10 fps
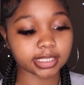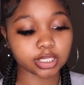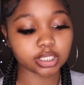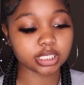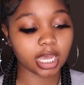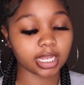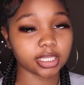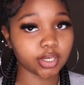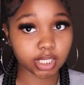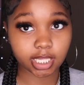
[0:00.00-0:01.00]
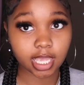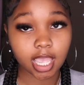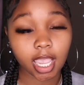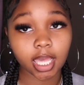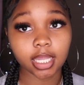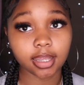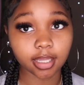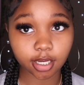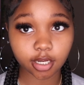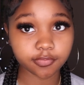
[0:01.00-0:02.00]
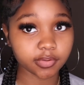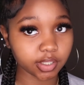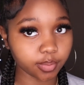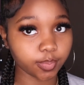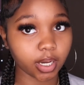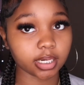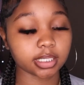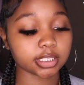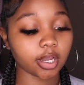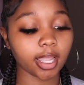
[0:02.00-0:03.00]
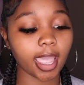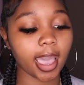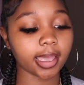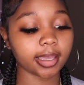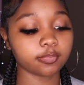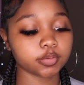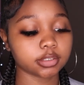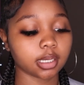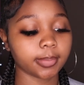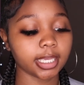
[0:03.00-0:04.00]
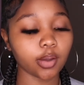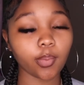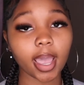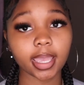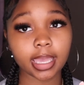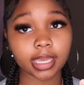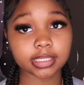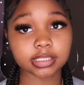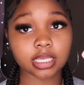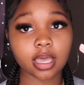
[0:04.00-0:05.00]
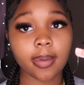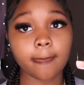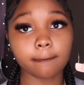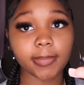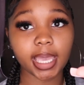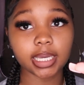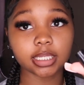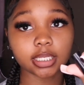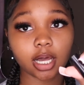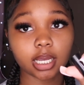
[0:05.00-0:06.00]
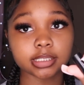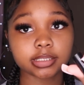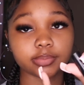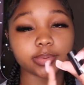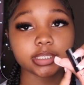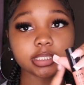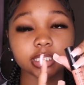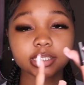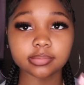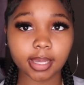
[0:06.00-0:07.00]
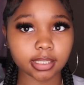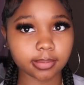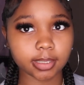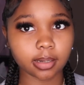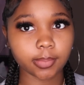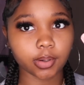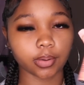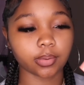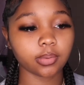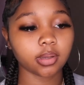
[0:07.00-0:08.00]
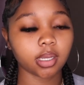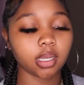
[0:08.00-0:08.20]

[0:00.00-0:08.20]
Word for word: I told you I literally love lip products. Okay, I have some NYX matte gloss, which this is my lip combo.